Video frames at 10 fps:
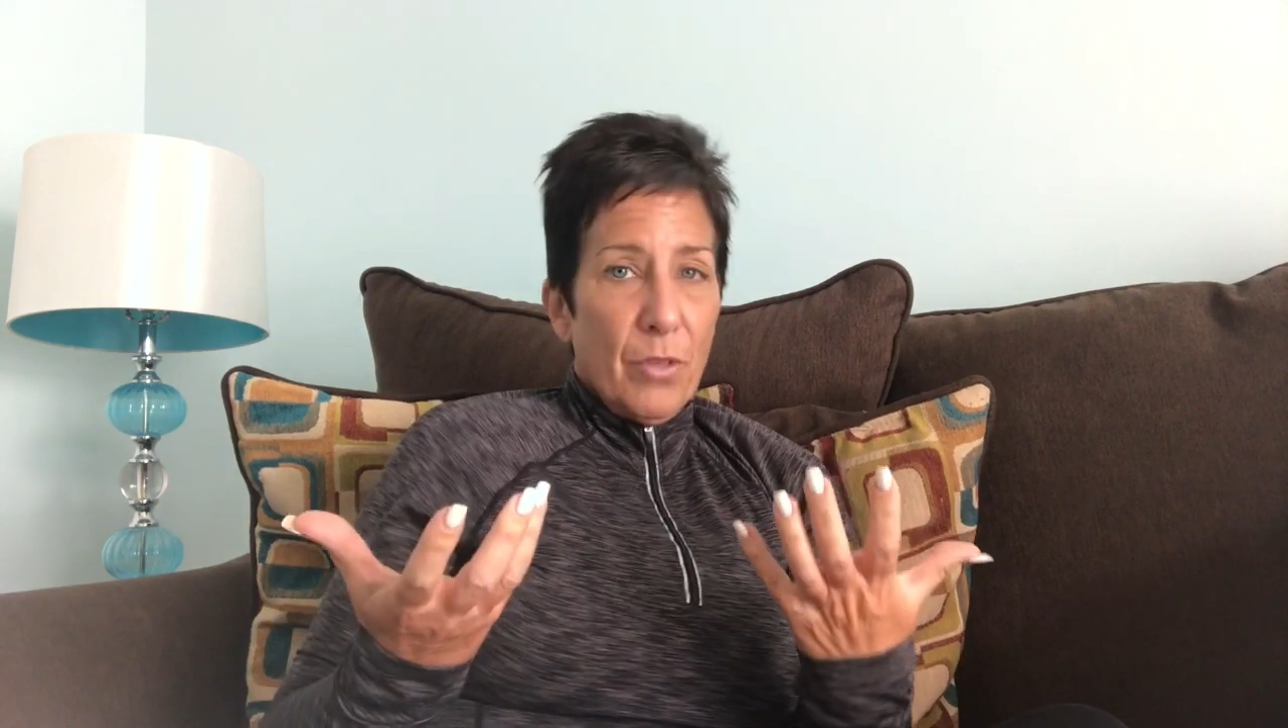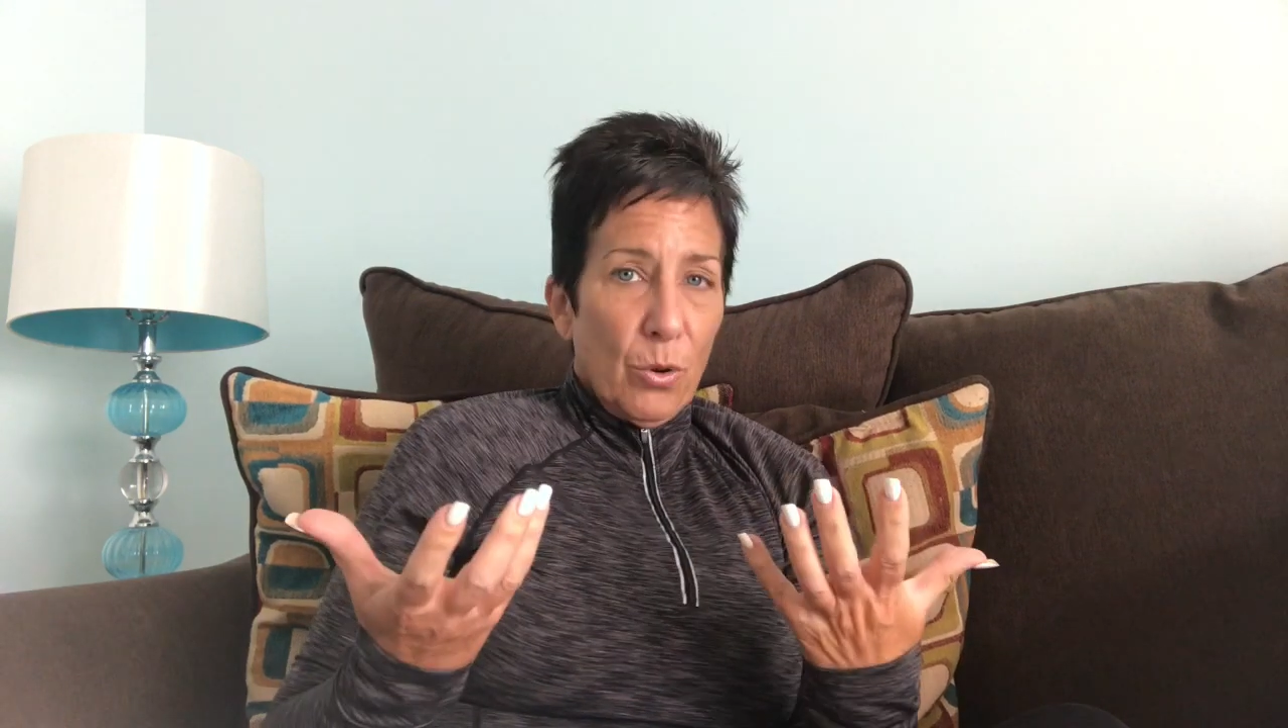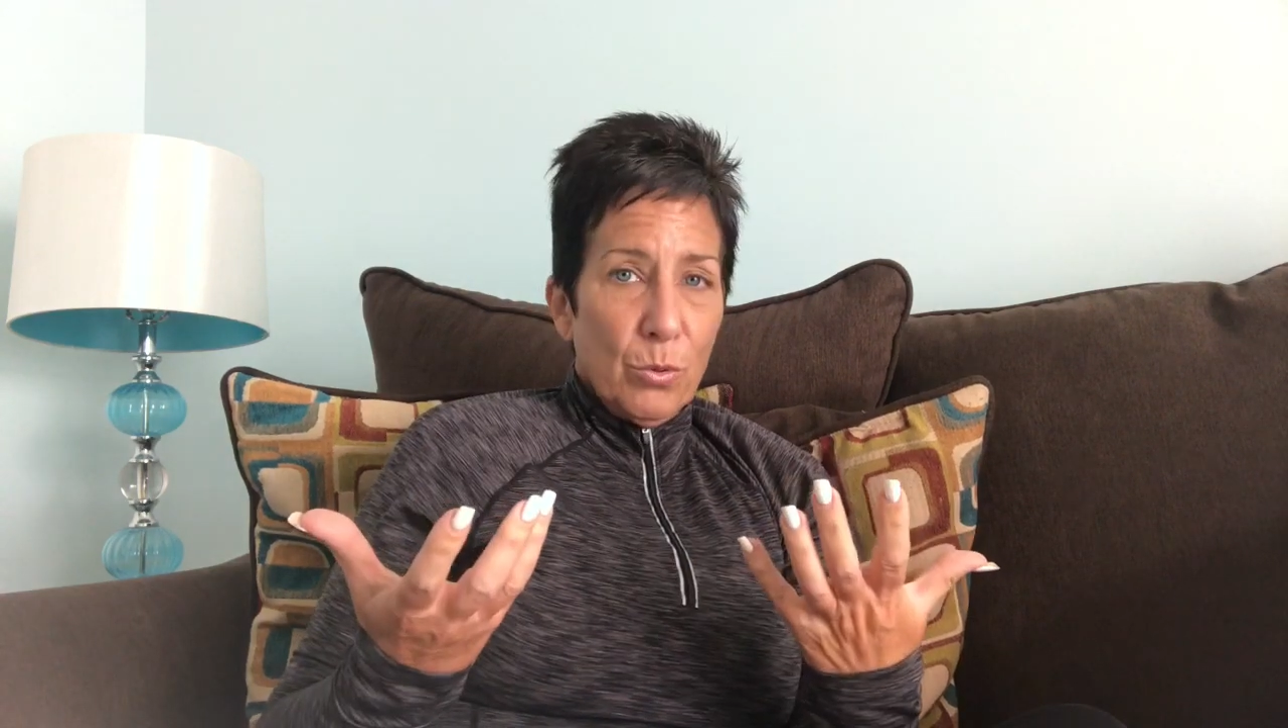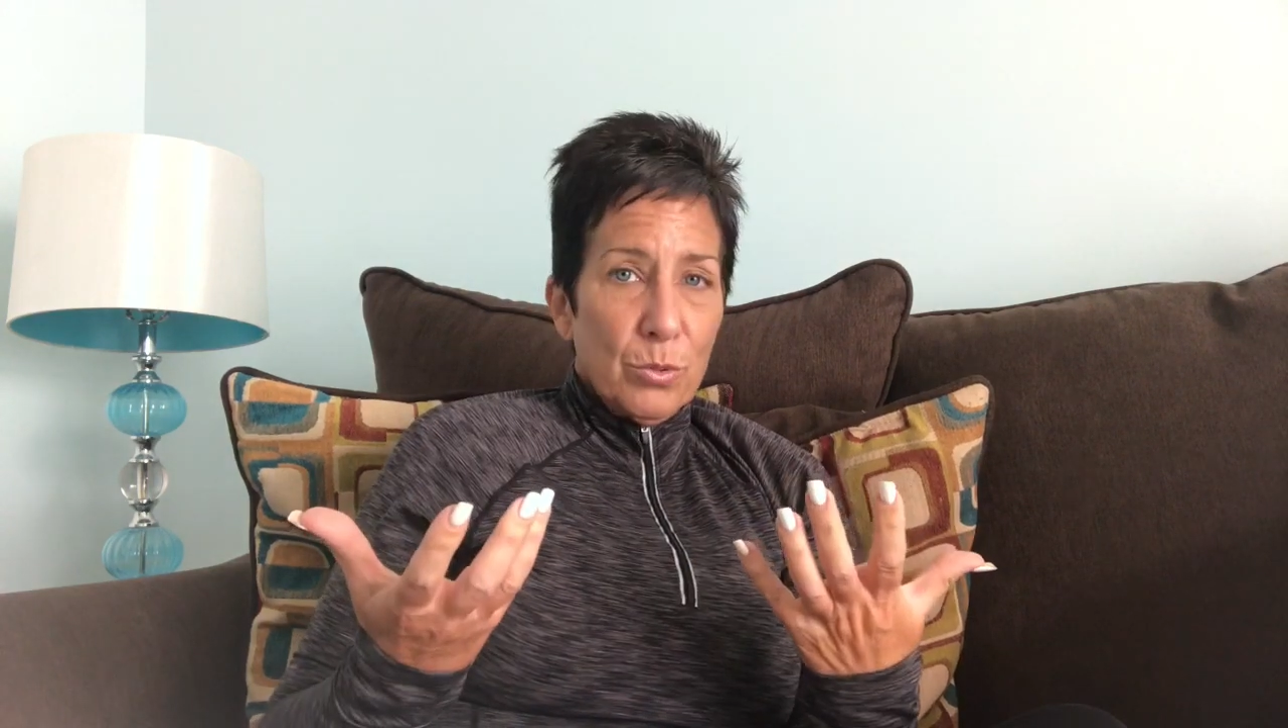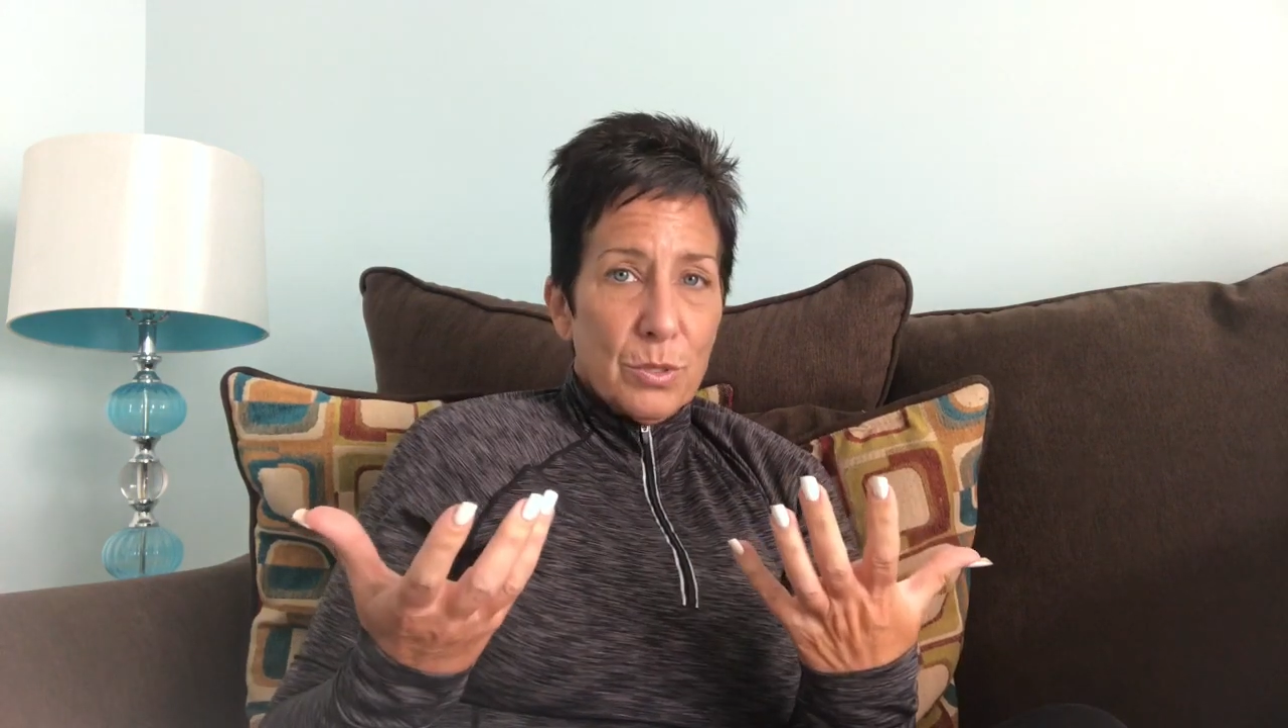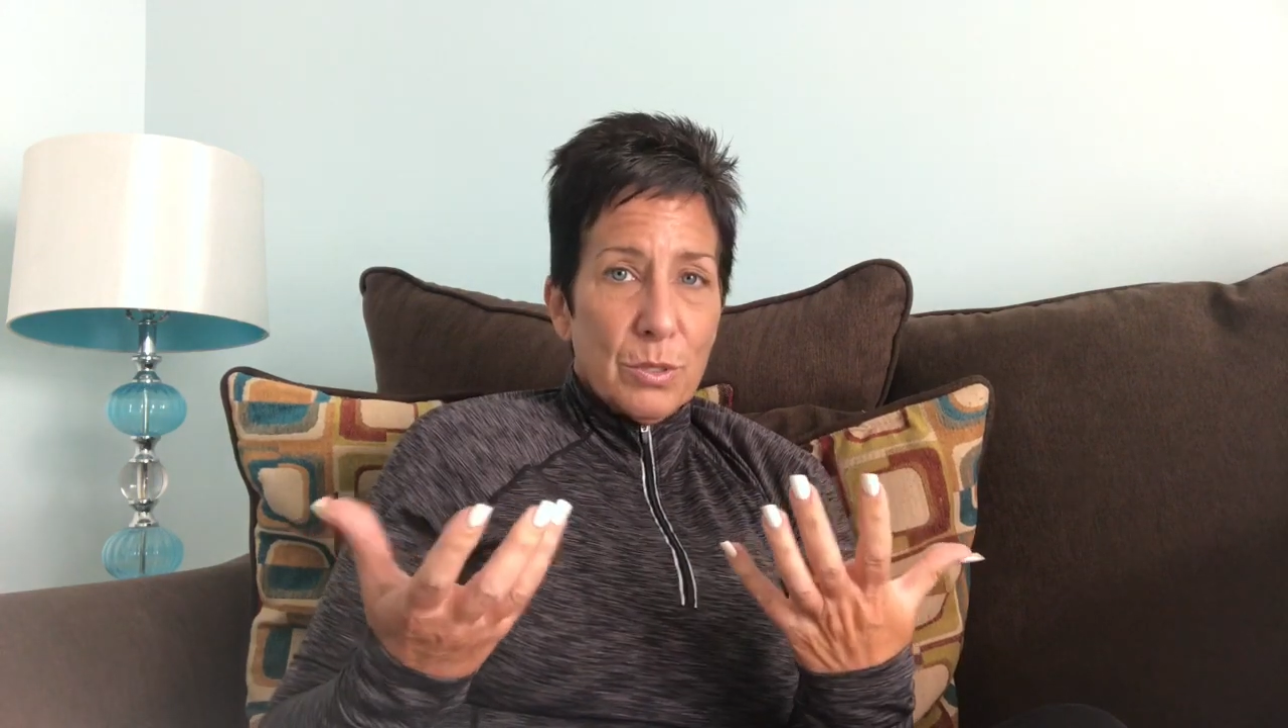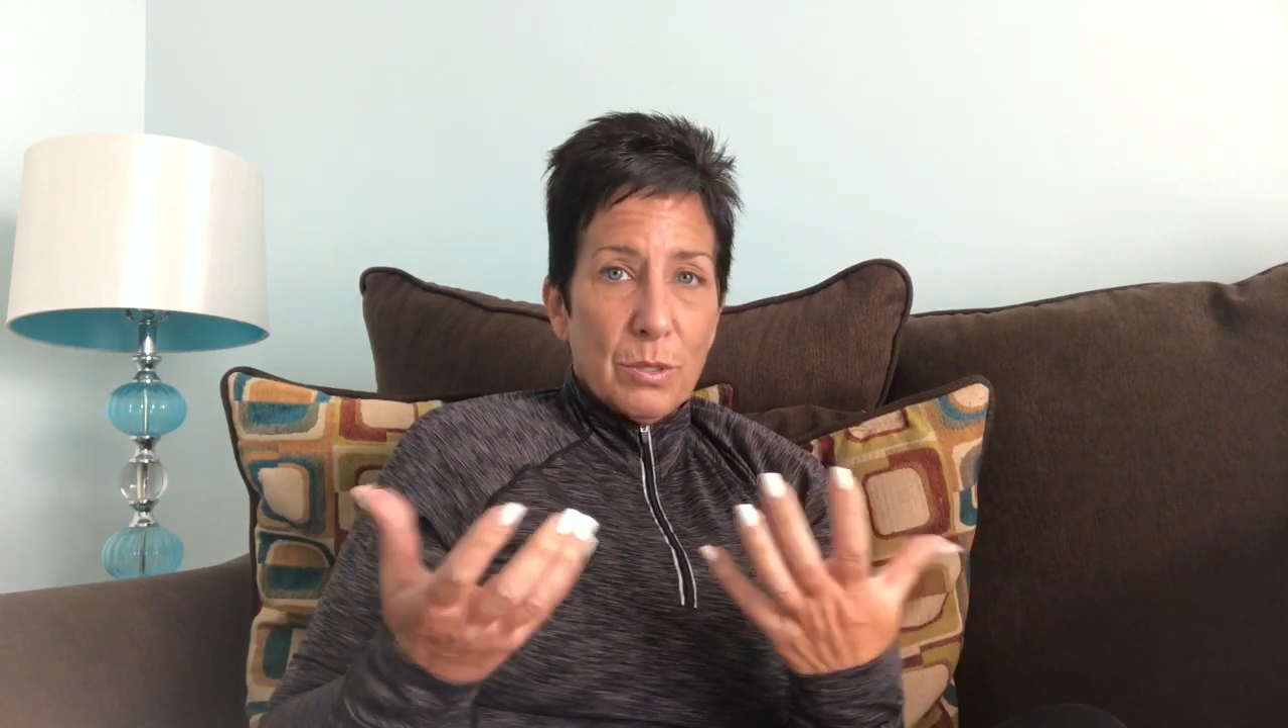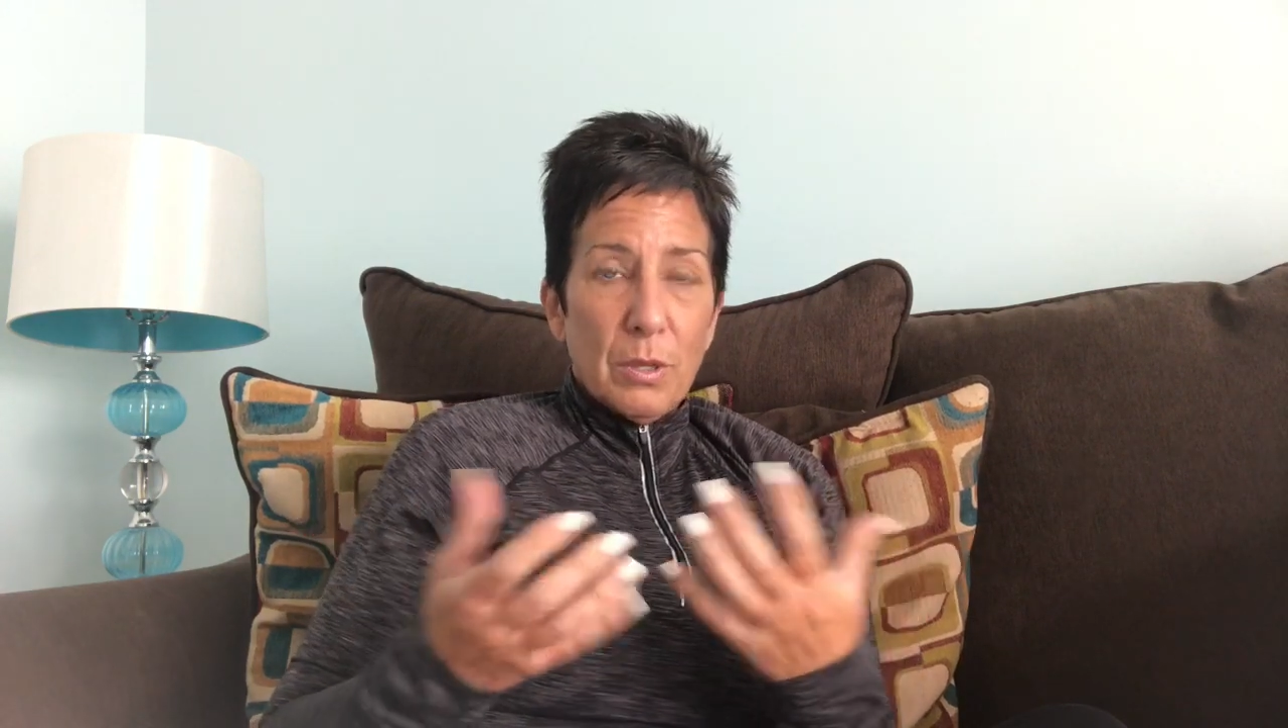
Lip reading: those.